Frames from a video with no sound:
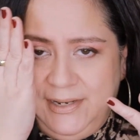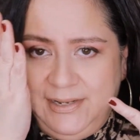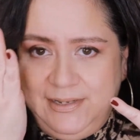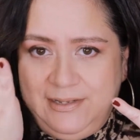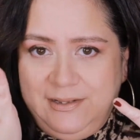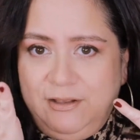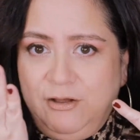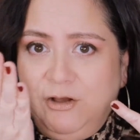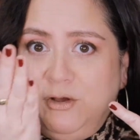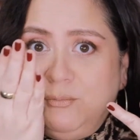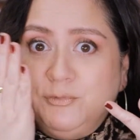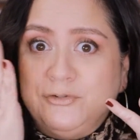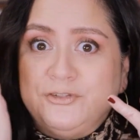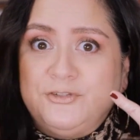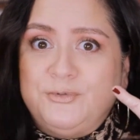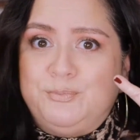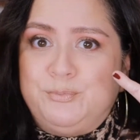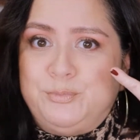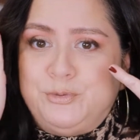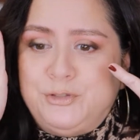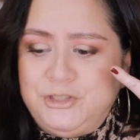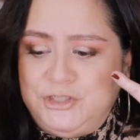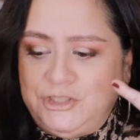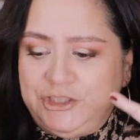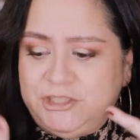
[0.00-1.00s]
and almost
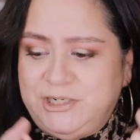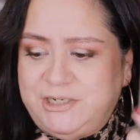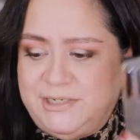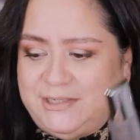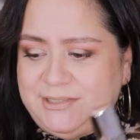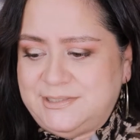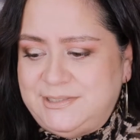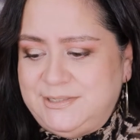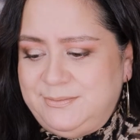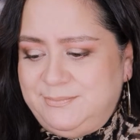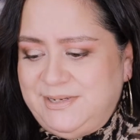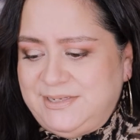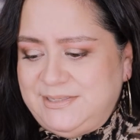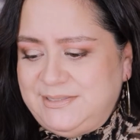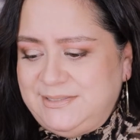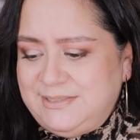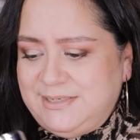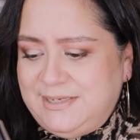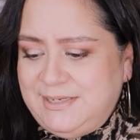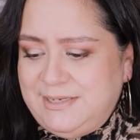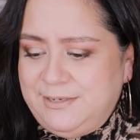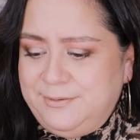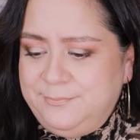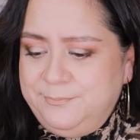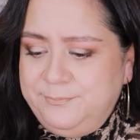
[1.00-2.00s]
push it into my
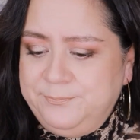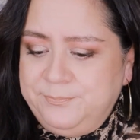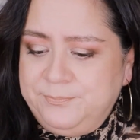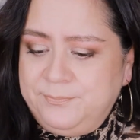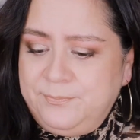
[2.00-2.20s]
skin.